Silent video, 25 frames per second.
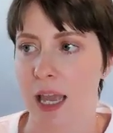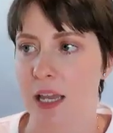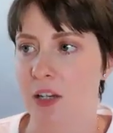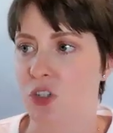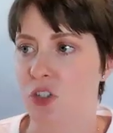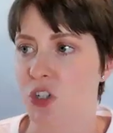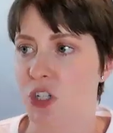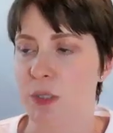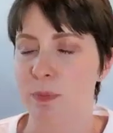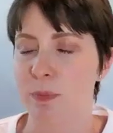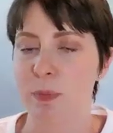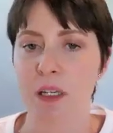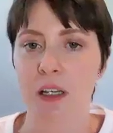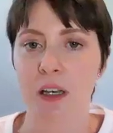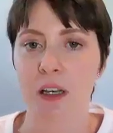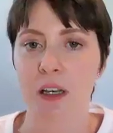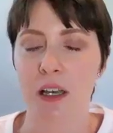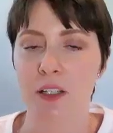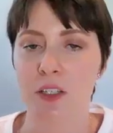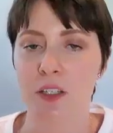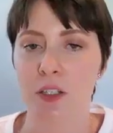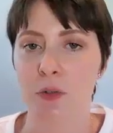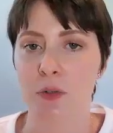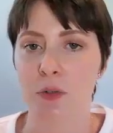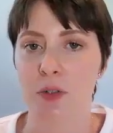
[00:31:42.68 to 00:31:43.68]
And just
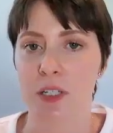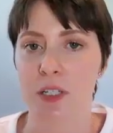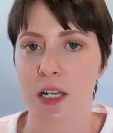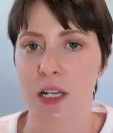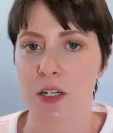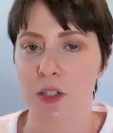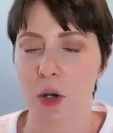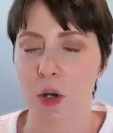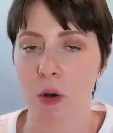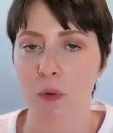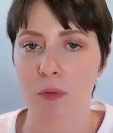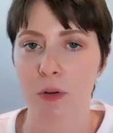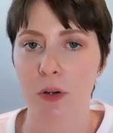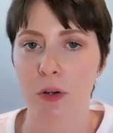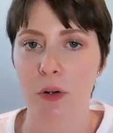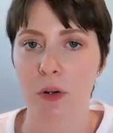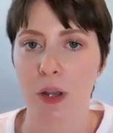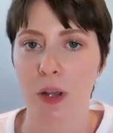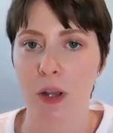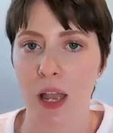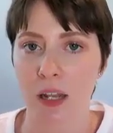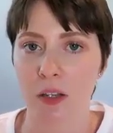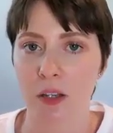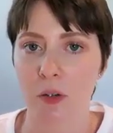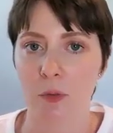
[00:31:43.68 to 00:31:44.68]
because you sent over your
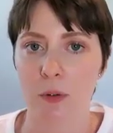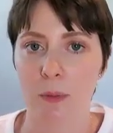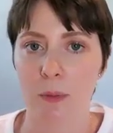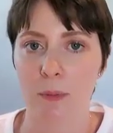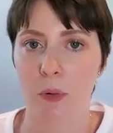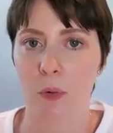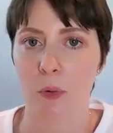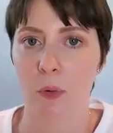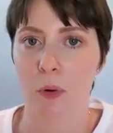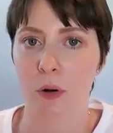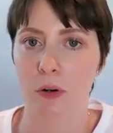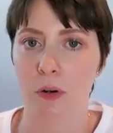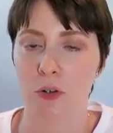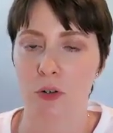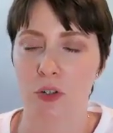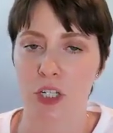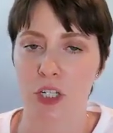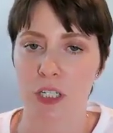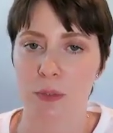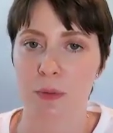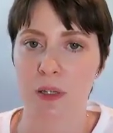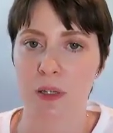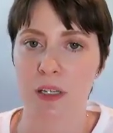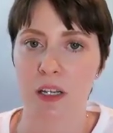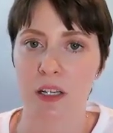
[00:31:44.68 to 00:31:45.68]
annual report, or
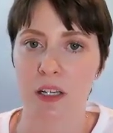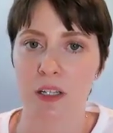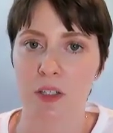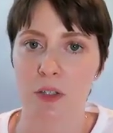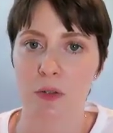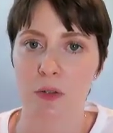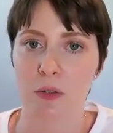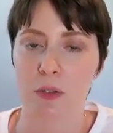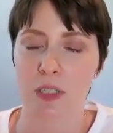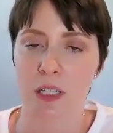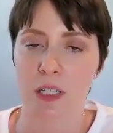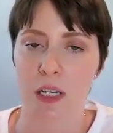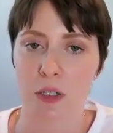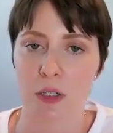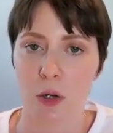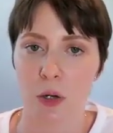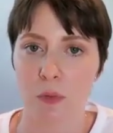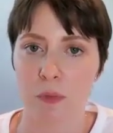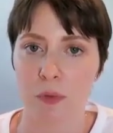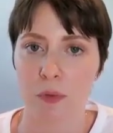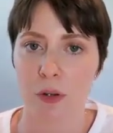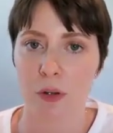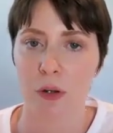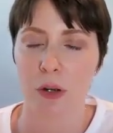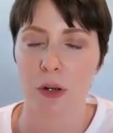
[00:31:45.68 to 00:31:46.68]
just because you sent
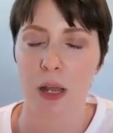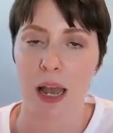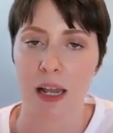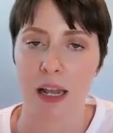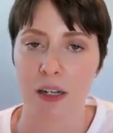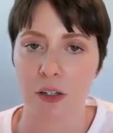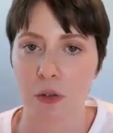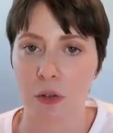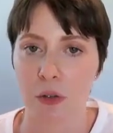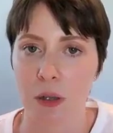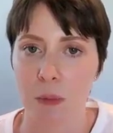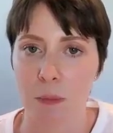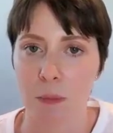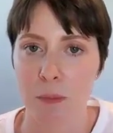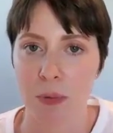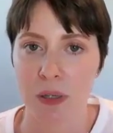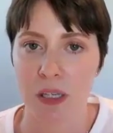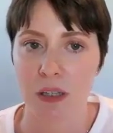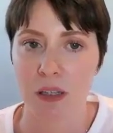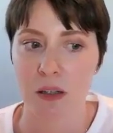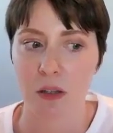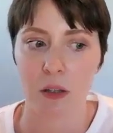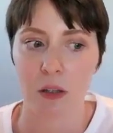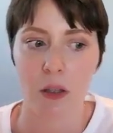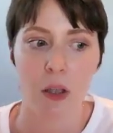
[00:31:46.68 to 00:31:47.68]
over your annual
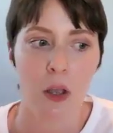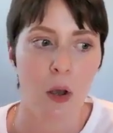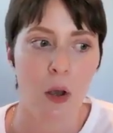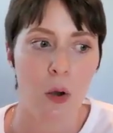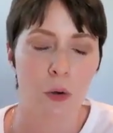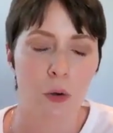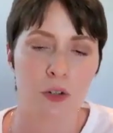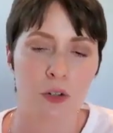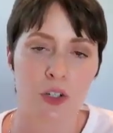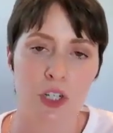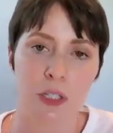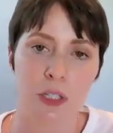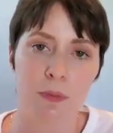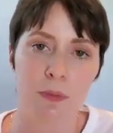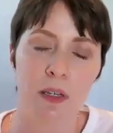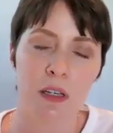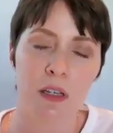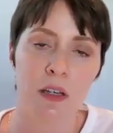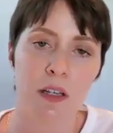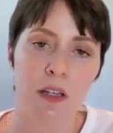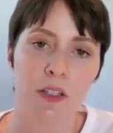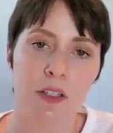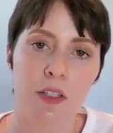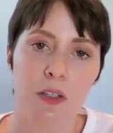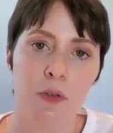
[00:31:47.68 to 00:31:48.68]
appeal, or just
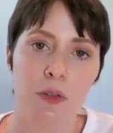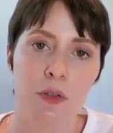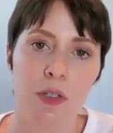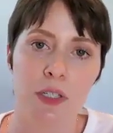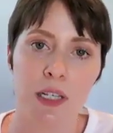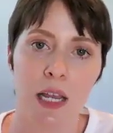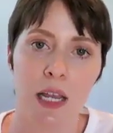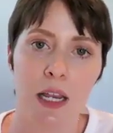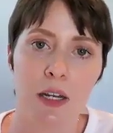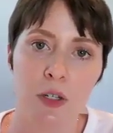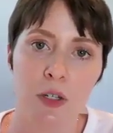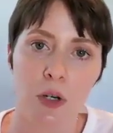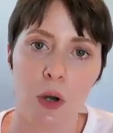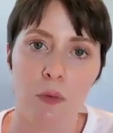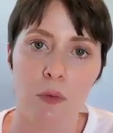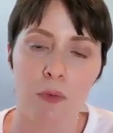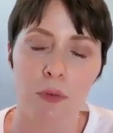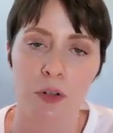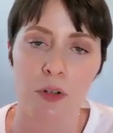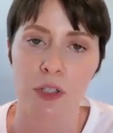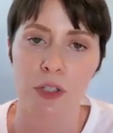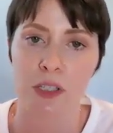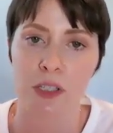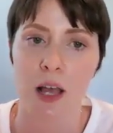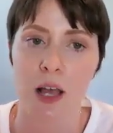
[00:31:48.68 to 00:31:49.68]
because you sent
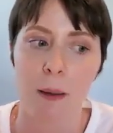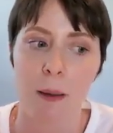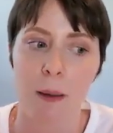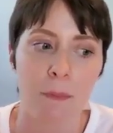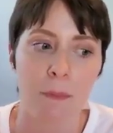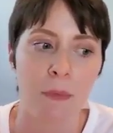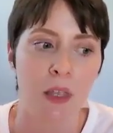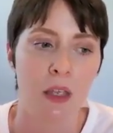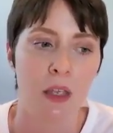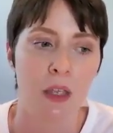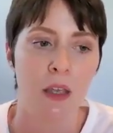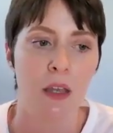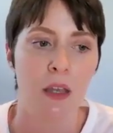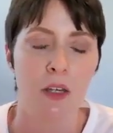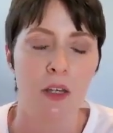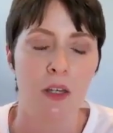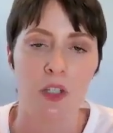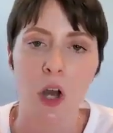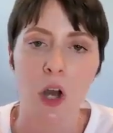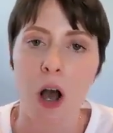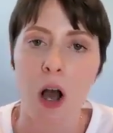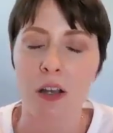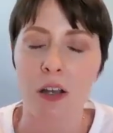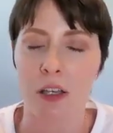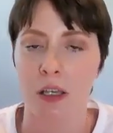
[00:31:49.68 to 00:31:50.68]
over some
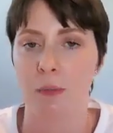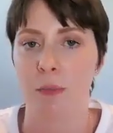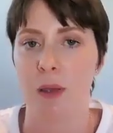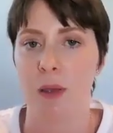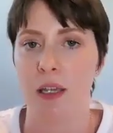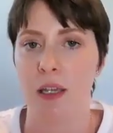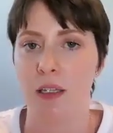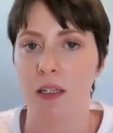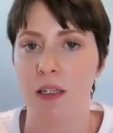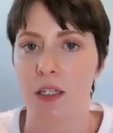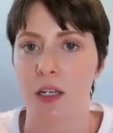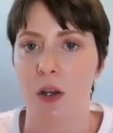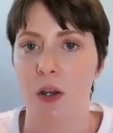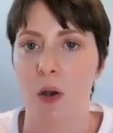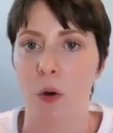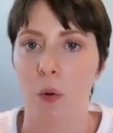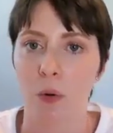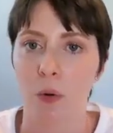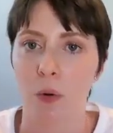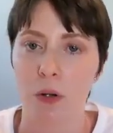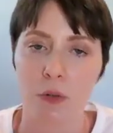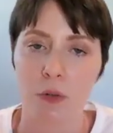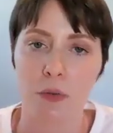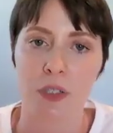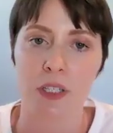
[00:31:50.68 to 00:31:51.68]
document,
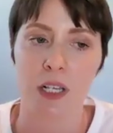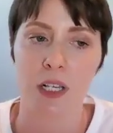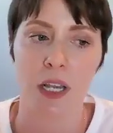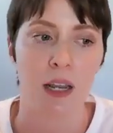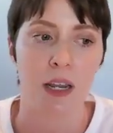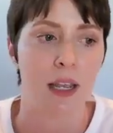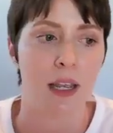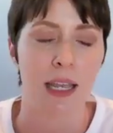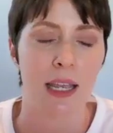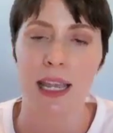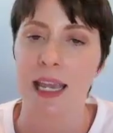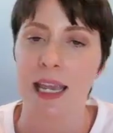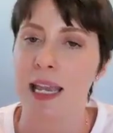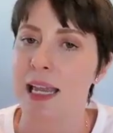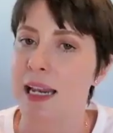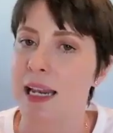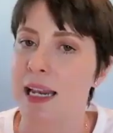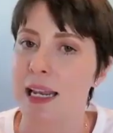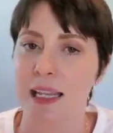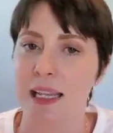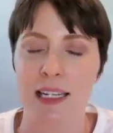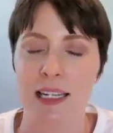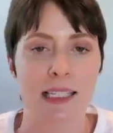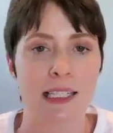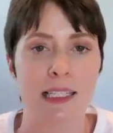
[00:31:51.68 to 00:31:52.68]
or you sent
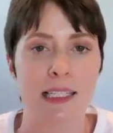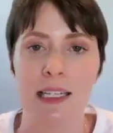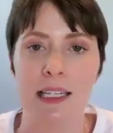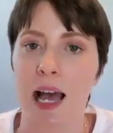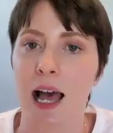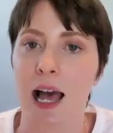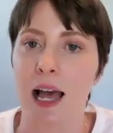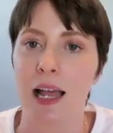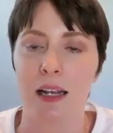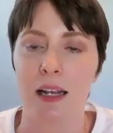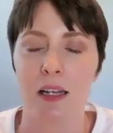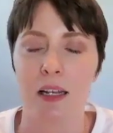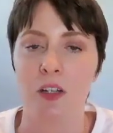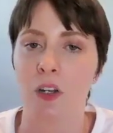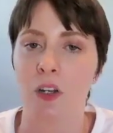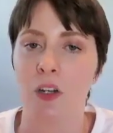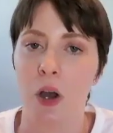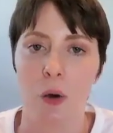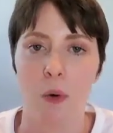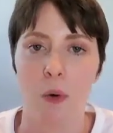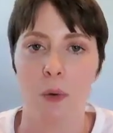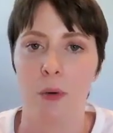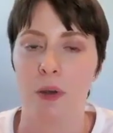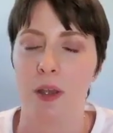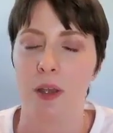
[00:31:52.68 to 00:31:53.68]
it's not,
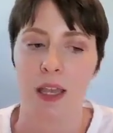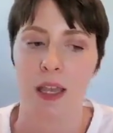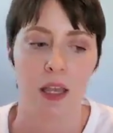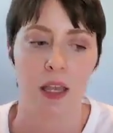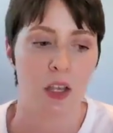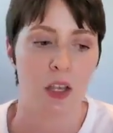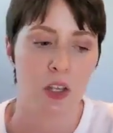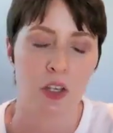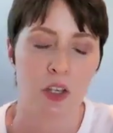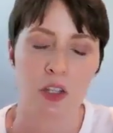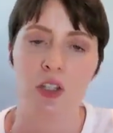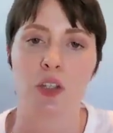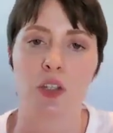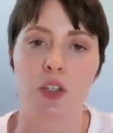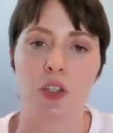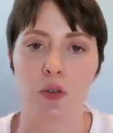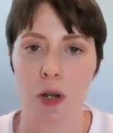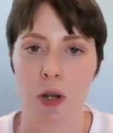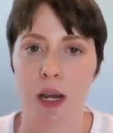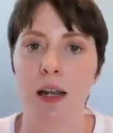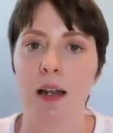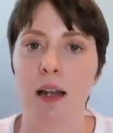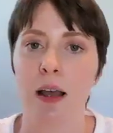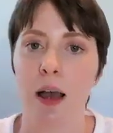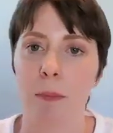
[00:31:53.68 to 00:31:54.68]
no.
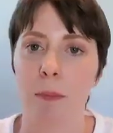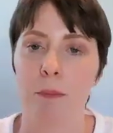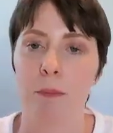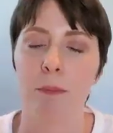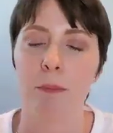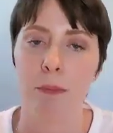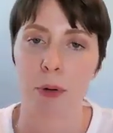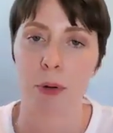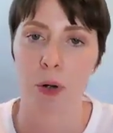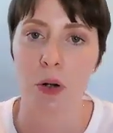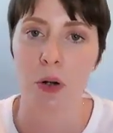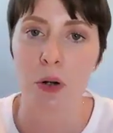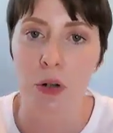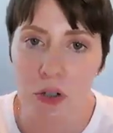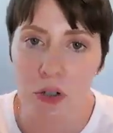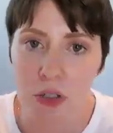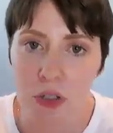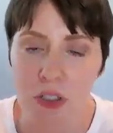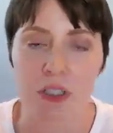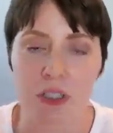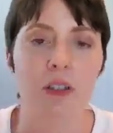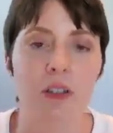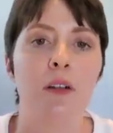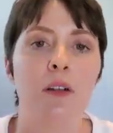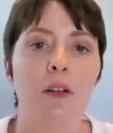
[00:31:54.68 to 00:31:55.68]
Straight up
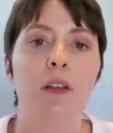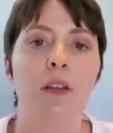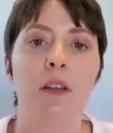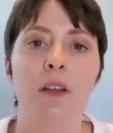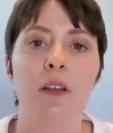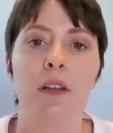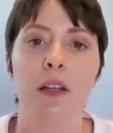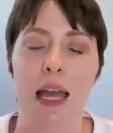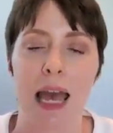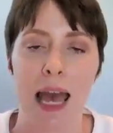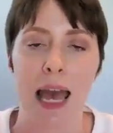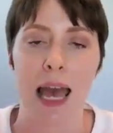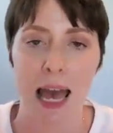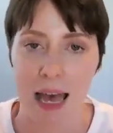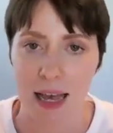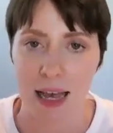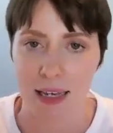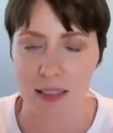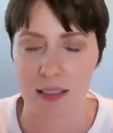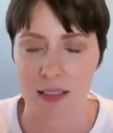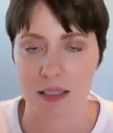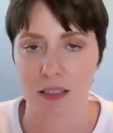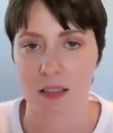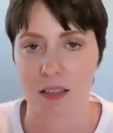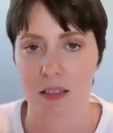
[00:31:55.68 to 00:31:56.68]
personal
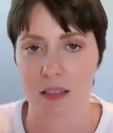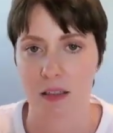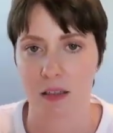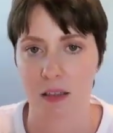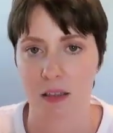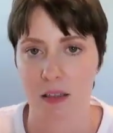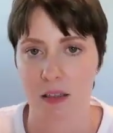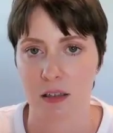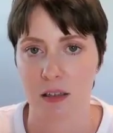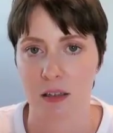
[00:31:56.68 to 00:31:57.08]
ask.